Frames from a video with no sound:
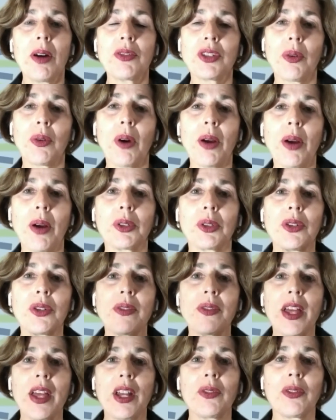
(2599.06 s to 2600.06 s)
So I will
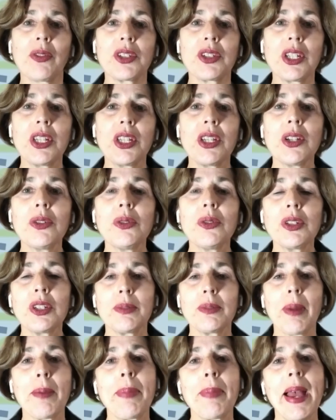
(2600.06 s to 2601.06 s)
turn that over to you,
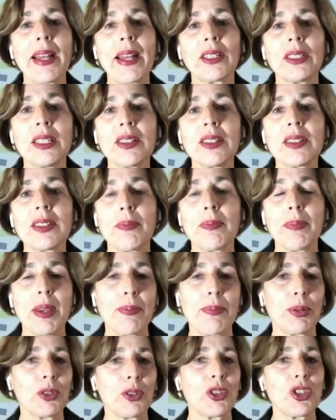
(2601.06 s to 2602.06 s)
to my panelists.
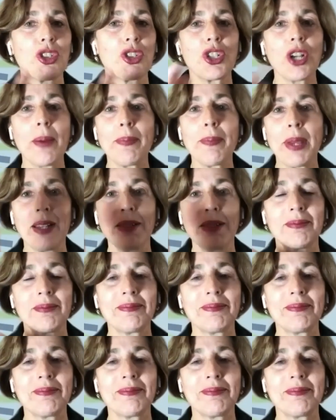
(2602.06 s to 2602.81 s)
People just jump in.